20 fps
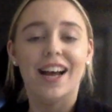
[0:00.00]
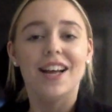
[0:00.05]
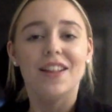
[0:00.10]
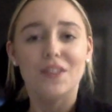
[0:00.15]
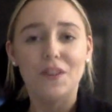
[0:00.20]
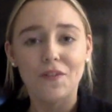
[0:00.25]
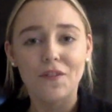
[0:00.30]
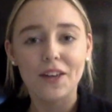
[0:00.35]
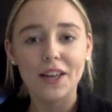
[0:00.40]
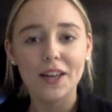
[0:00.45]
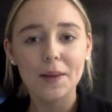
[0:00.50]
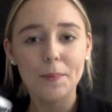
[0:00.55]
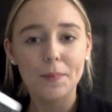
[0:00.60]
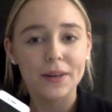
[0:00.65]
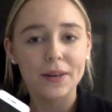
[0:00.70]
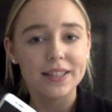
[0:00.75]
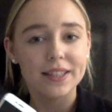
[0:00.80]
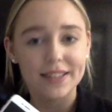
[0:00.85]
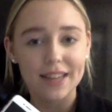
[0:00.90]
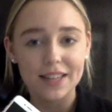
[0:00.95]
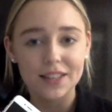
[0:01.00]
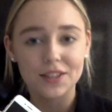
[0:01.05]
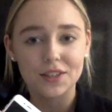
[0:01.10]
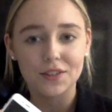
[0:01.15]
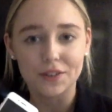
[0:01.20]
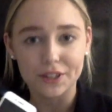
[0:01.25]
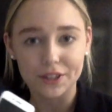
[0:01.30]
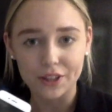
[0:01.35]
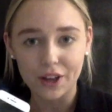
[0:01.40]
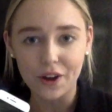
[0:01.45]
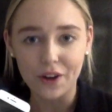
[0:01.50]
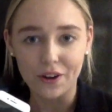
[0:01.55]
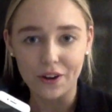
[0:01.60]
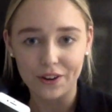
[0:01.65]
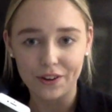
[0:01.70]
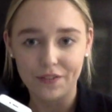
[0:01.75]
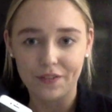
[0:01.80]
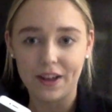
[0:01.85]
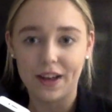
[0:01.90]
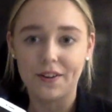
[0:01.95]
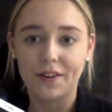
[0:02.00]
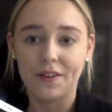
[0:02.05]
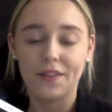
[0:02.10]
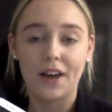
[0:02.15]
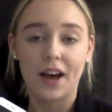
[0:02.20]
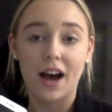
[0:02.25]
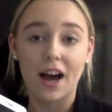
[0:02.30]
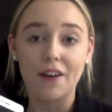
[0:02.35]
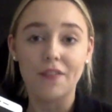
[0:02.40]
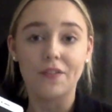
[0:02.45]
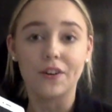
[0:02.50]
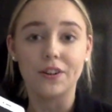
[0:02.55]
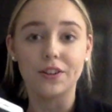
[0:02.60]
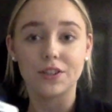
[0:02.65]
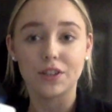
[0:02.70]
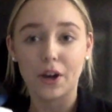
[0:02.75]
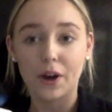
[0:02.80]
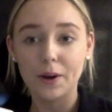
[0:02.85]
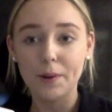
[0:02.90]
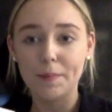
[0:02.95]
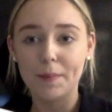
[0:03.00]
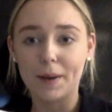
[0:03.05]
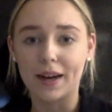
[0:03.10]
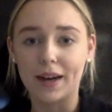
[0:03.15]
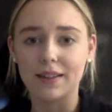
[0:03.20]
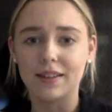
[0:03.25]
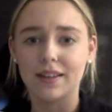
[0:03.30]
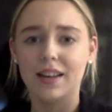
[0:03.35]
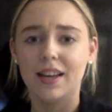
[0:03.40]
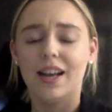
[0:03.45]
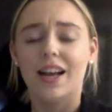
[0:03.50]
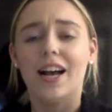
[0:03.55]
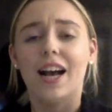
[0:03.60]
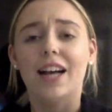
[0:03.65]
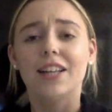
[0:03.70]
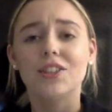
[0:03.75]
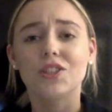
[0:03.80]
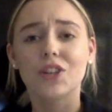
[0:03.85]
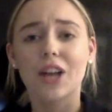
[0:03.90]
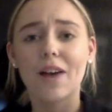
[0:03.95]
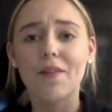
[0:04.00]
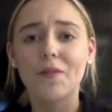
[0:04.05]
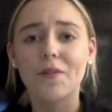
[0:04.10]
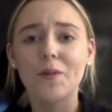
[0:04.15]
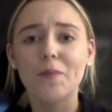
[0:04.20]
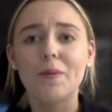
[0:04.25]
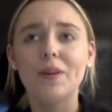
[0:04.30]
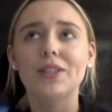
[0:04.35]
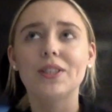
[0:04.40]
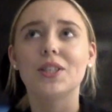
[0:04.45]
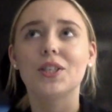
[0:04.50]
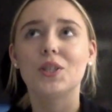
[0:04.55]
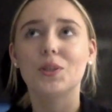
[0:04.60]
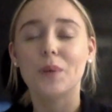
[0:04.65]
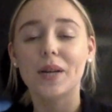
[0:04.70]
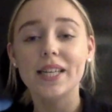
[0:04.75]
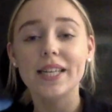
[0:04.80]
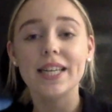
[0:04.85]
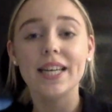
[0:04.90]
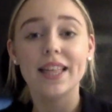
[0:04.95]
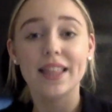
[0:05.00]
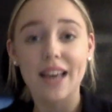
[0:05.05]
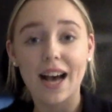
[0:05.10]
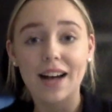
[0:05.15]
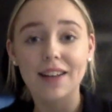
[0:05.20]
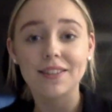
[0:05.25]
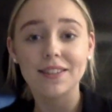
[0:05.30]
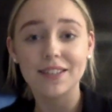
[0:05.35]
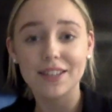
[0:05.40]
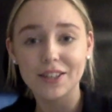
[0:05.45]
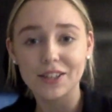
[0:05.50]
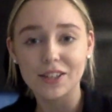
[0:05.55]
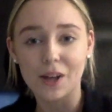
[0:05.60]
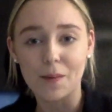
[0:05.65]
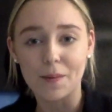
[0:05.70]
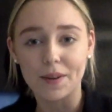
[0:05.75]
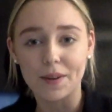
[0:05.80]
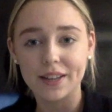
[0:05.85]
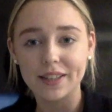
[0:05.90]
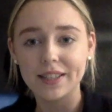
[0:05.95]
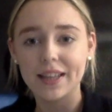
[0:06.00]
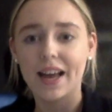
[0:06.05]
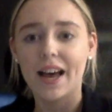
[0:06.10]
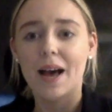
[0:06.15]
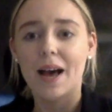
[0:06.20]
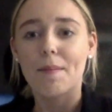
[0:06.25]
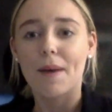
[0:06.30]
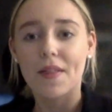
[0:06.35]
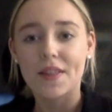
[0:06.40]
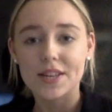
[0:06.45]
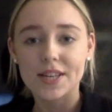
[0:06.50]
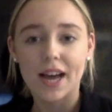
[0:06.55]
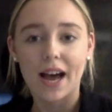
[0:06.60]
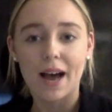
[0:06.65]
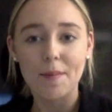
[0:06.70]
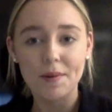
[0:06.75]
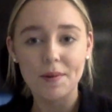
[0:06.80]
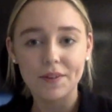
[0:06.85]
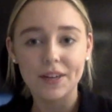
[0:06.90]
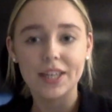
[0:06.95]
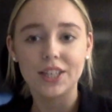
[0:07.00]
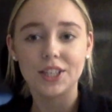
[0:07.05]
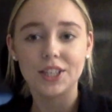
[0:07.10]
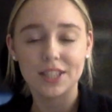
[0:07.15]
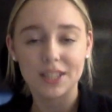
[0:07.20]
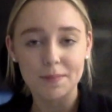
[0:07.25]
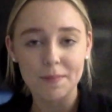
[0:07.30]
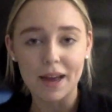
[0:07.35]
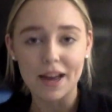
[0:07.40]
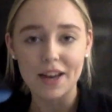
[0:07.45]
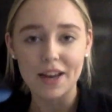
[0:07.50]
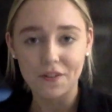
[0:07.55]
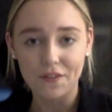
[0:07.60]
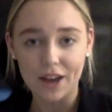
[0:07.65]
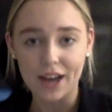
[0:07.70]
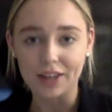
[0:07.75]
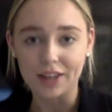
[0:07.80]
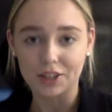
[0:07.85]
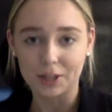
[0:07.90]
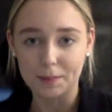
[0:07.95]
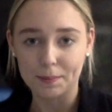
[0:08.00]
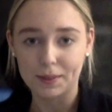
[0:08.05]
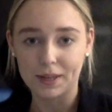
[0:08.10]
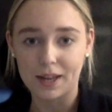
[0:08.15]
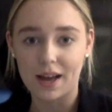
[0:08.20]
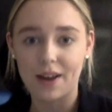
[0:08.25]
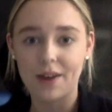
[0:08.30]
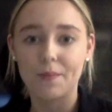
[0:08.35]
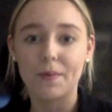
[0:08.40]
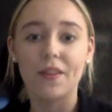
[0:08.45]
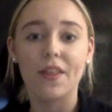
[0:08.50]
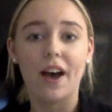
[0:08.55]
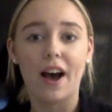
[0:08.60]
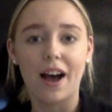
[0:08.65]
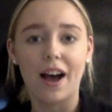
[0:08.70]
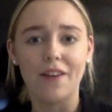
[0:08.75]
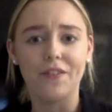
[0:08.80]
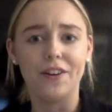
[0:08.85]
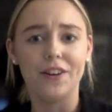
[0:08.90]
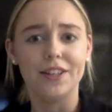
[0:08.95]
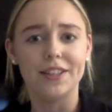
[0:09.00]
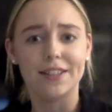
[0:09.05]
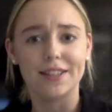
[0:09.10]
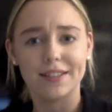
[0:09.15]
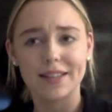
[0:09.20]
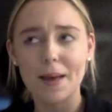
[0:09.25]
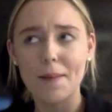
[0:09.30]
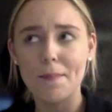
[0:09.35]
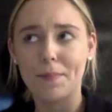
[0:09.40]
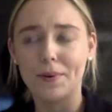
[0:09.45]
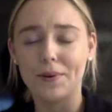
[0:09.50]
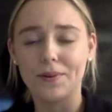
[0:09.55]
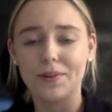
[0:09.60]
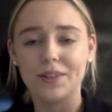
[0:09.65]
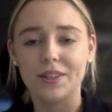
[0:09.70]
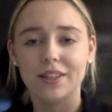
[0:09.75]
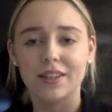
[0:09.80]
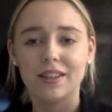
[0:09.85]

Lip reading: The fingerprint sensor alone, found on the iPhone's home button, has travelled almost 20,000 kilometres by the time it reaches the manufacturing plant where the iPhone is assembled.